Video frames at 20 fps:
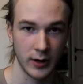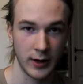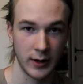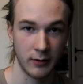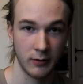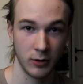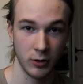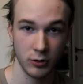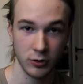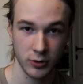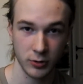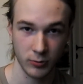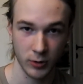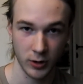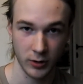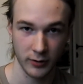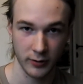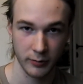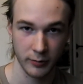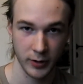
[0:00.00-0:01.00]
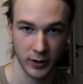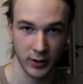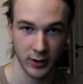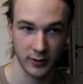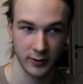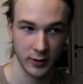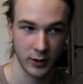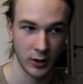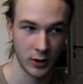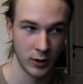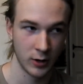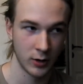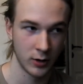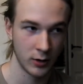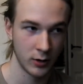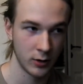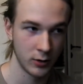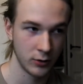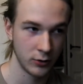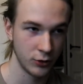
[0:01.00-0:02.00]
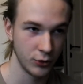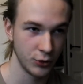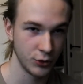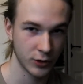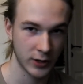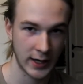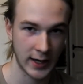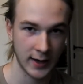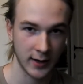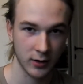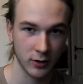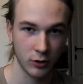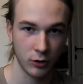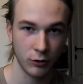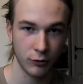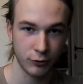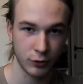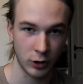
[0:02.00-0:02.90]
evolution works, because you can't go